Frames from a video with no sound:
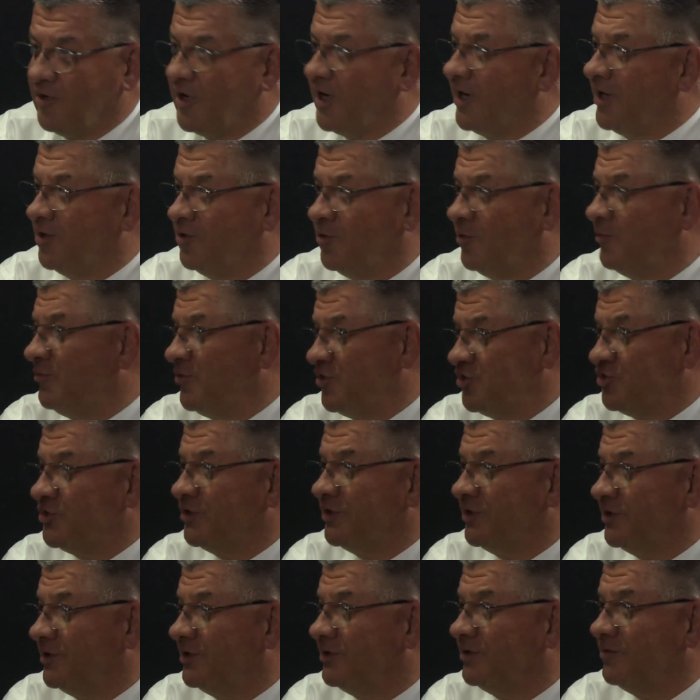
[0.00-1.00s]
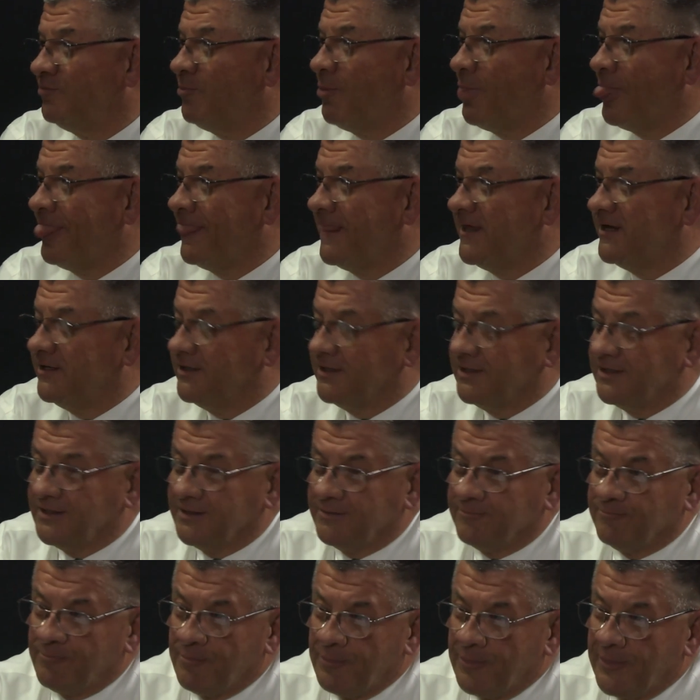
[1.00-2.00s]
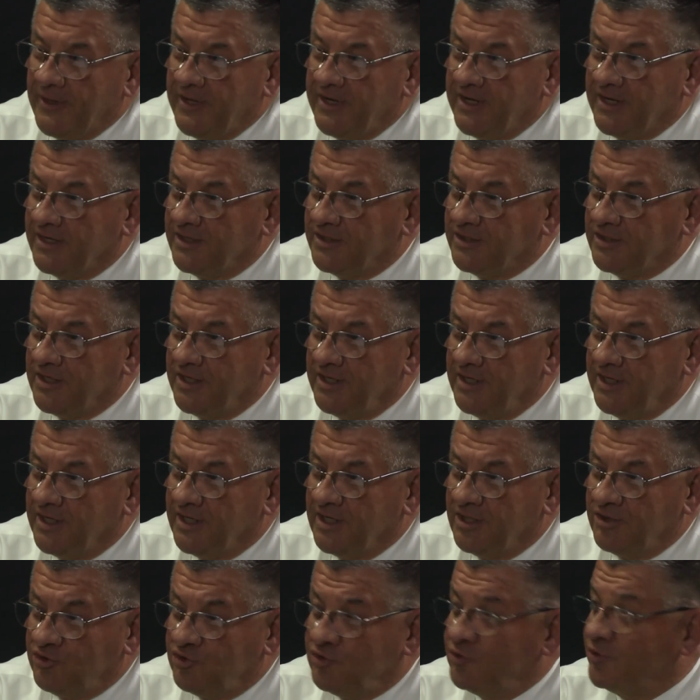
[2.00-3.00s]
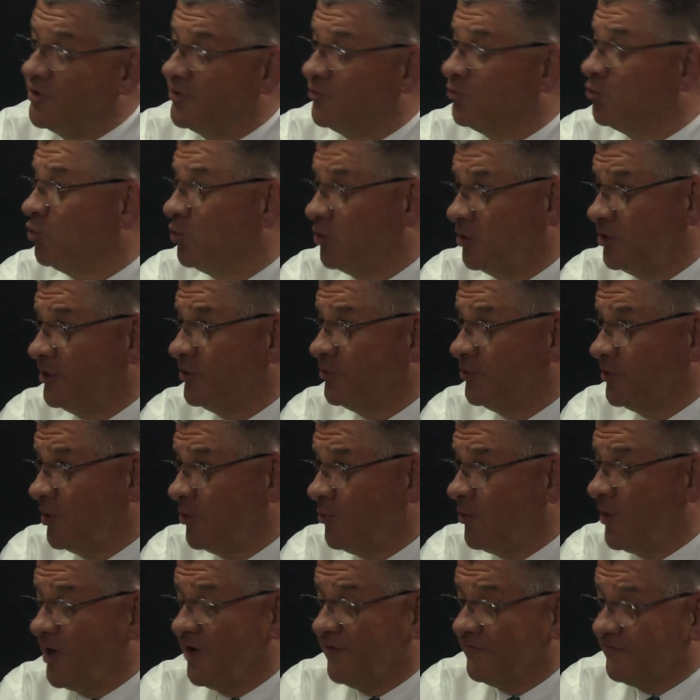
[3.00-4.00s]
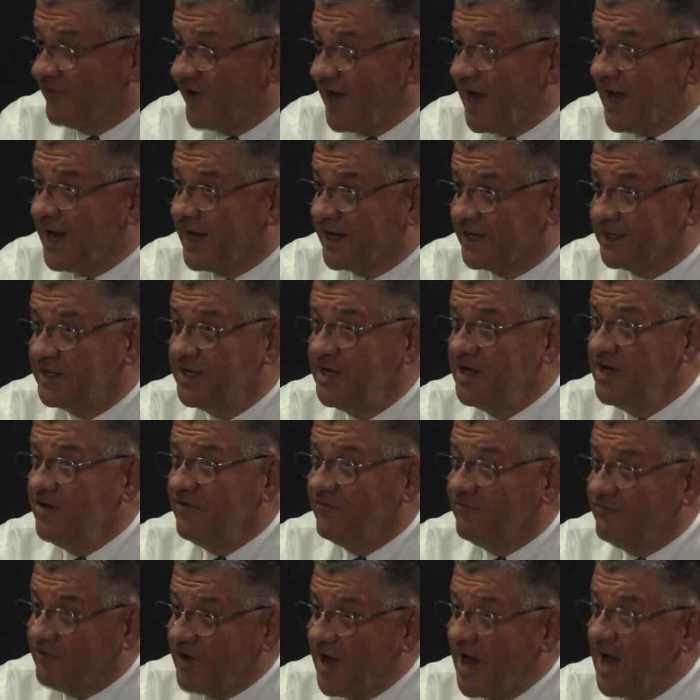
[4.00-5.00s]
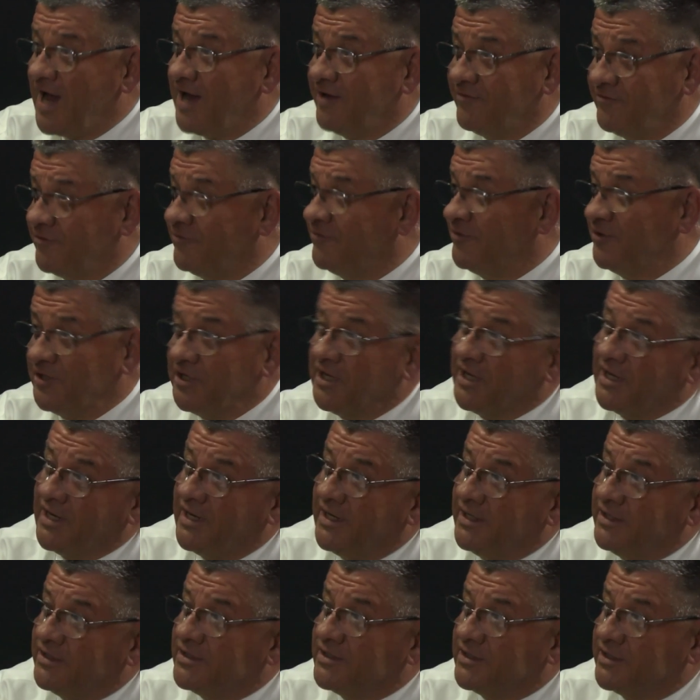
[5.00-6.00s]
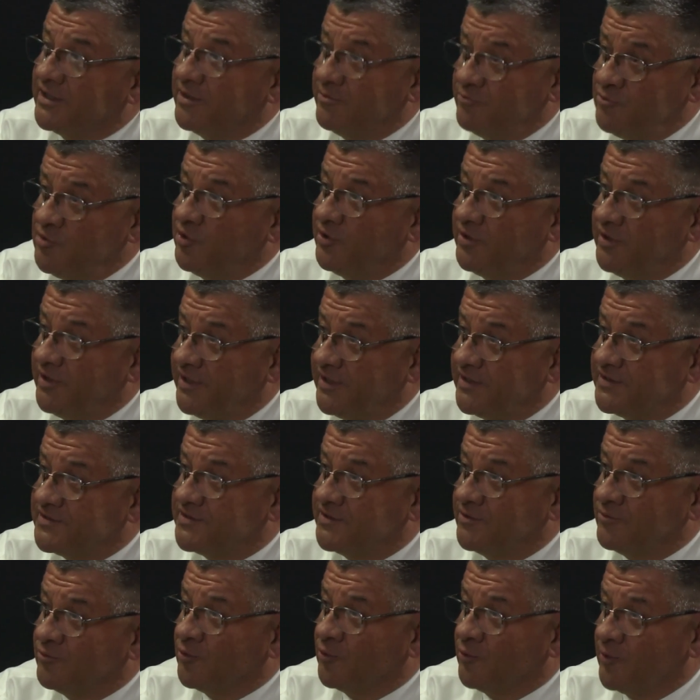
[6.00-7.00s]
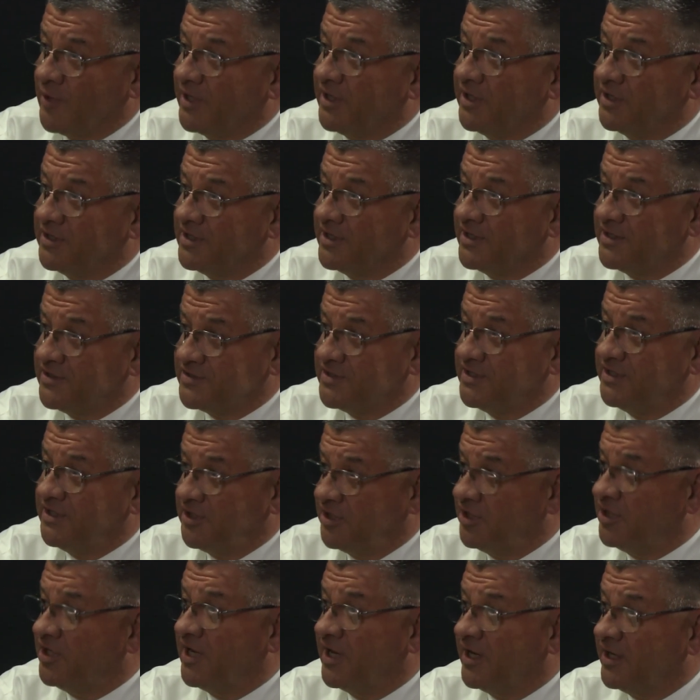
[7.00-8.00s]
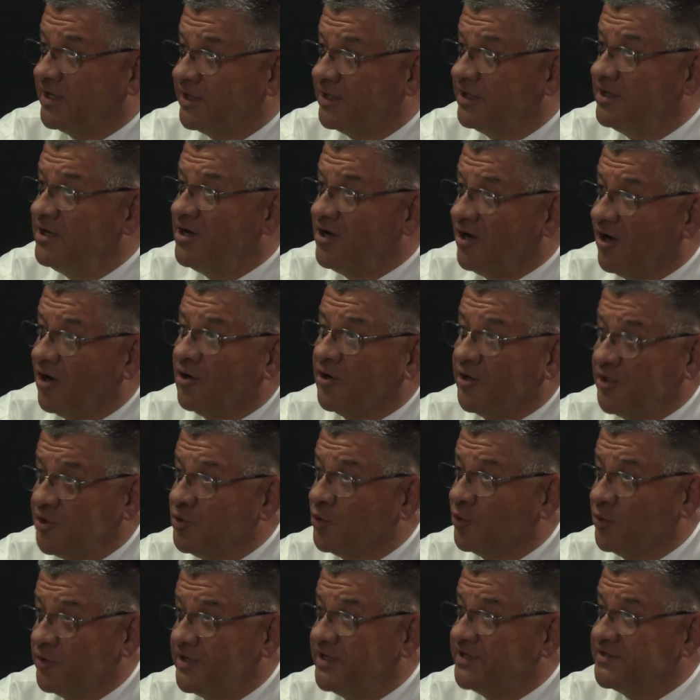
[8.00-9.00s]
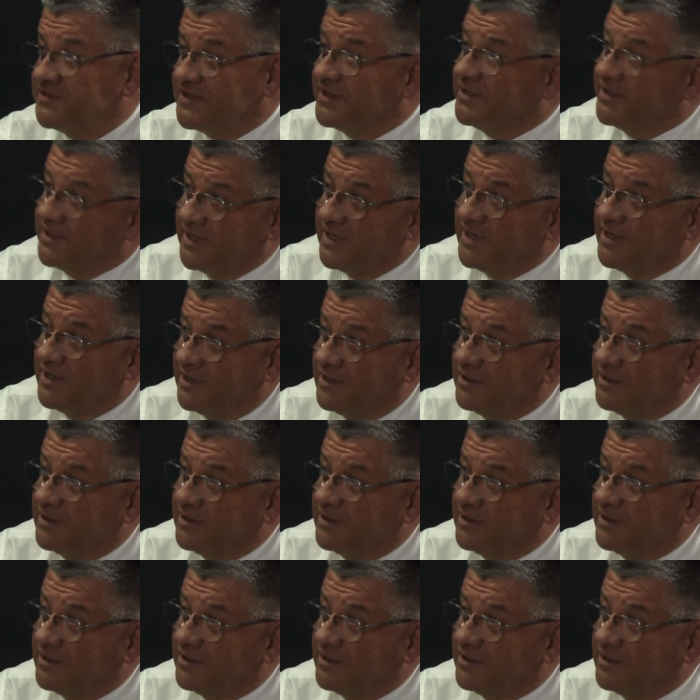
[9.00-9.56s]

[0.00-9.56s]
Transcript: Ohio, and Michigan, and doing really, really well. In fact, 5 of the 9 communities that were recognized in Indiana are in Northeast Indiana.